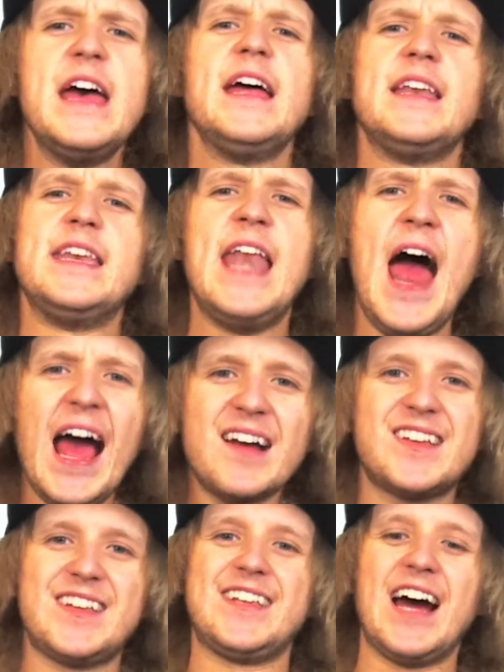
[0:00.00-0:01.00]

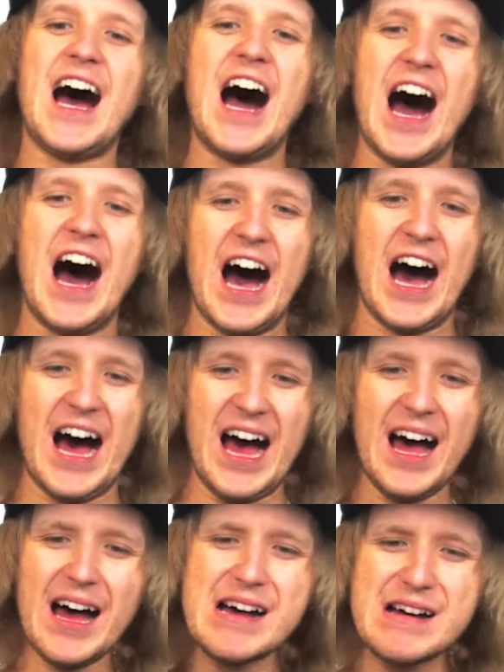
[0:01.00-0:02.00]
next
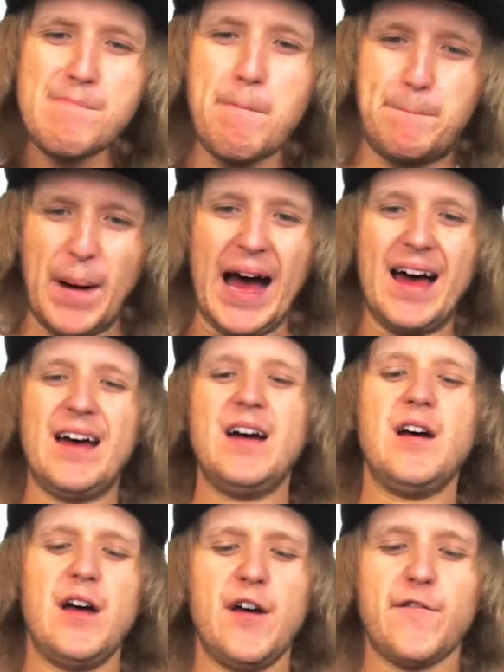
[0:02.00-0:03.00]
up
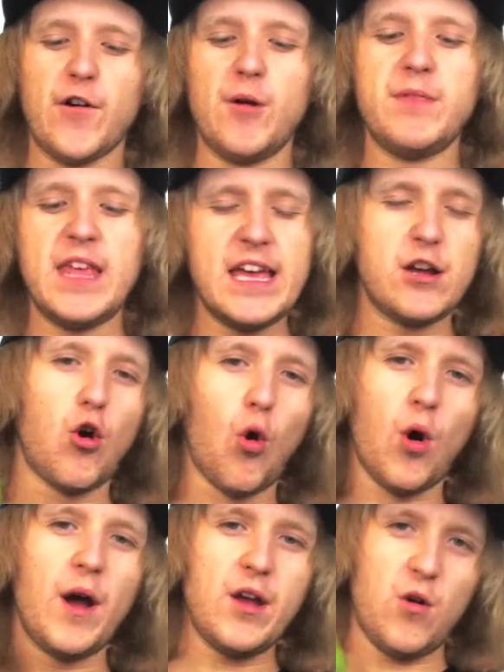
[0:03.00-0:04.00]
from the
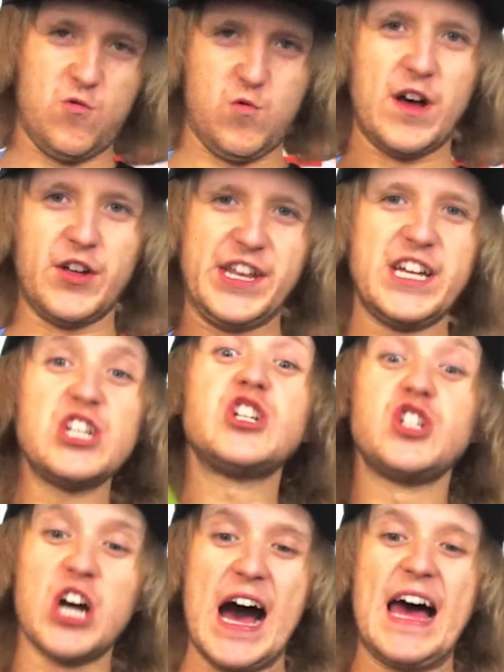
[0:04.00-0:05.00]
Koi Wellness
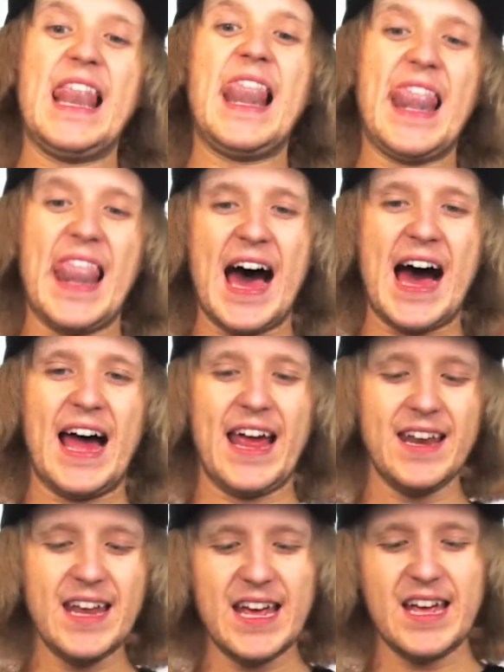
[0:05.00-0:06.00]
Shot
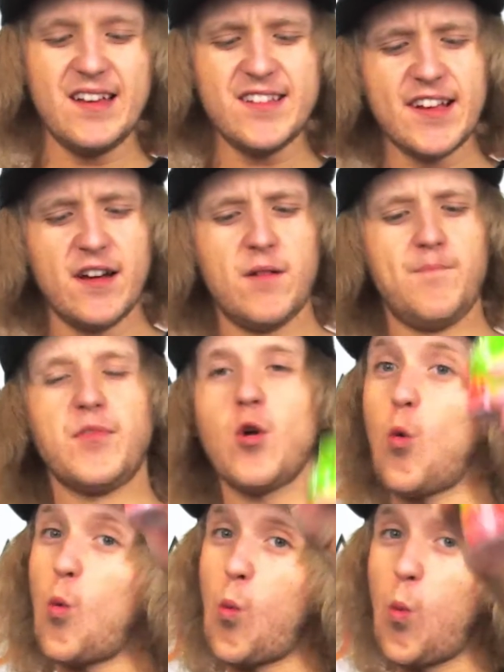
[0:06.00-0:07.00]
line is
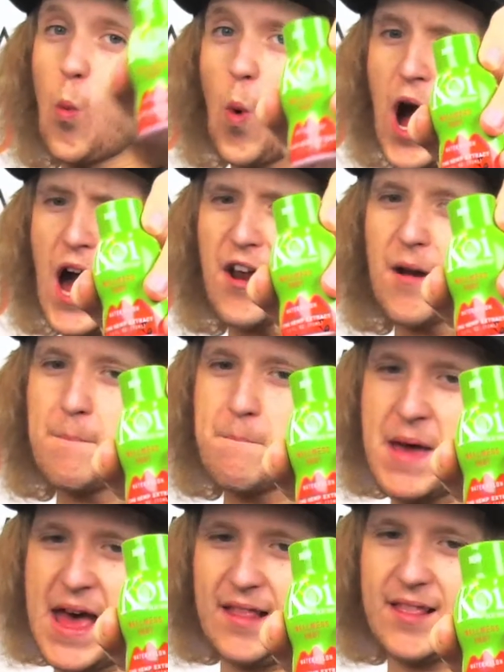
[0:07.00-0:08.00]

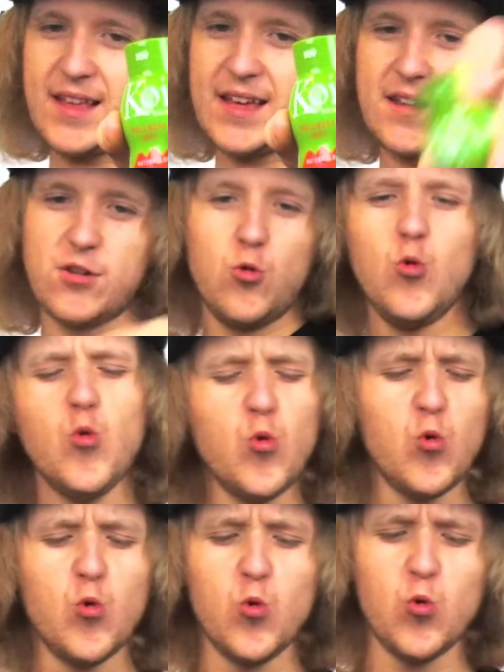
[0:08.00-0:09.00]
watermelon.
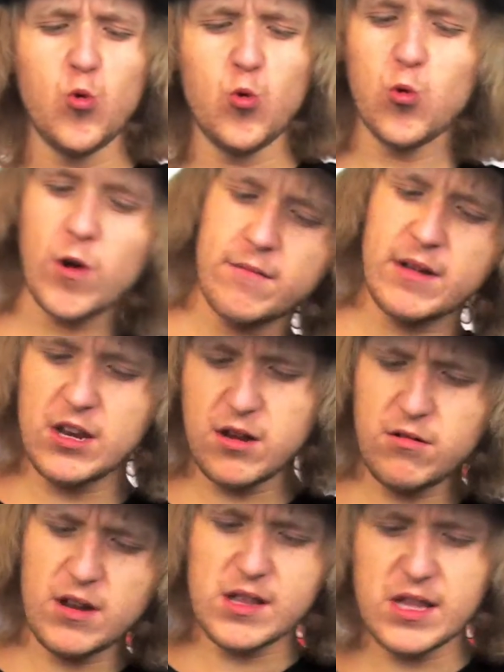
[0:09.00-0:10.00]
Ooh, I mean,
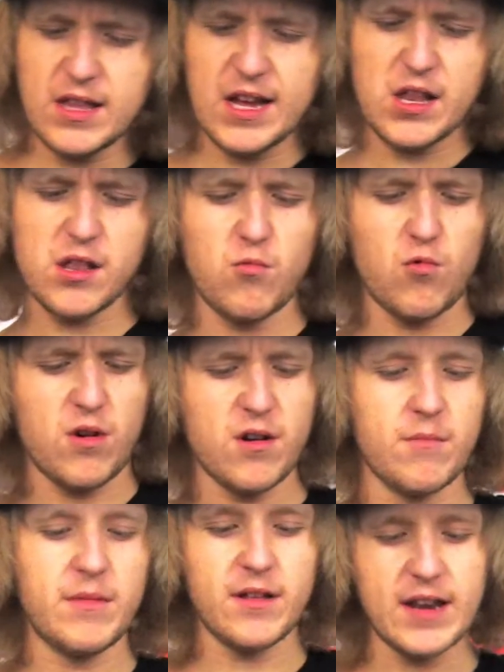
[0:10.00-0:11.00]
who doesn't like some
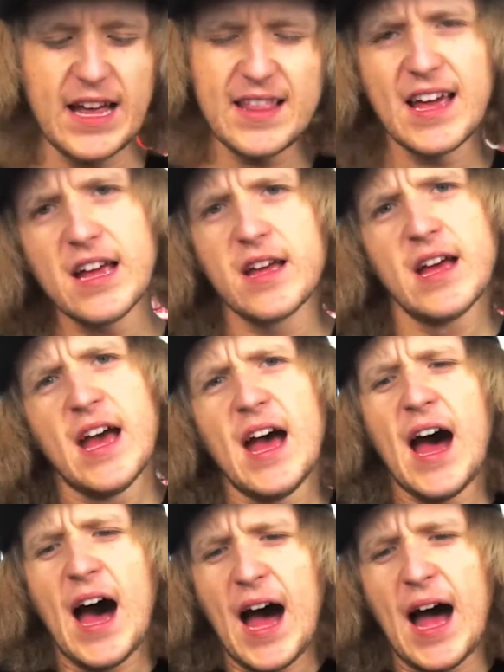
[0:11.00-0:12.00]
watermelon?
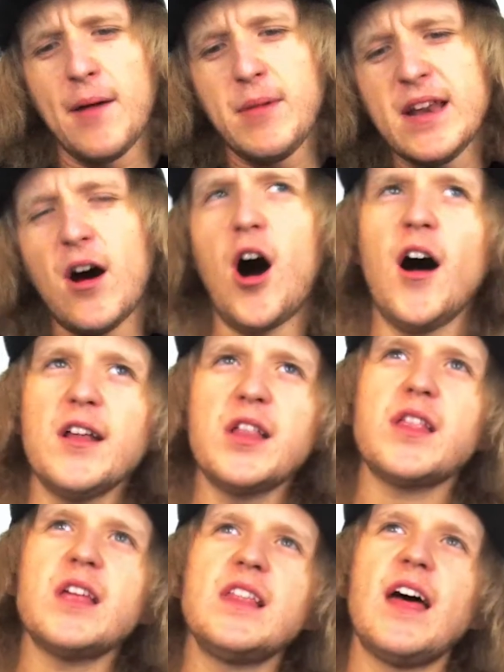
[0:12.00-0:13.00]

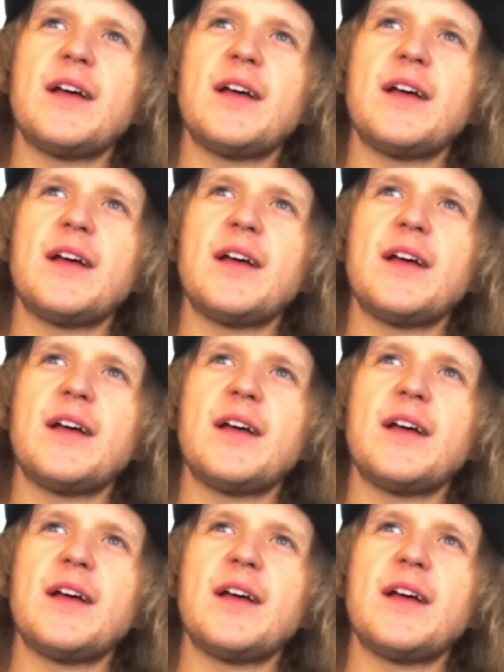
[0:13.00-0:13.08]
Honestly,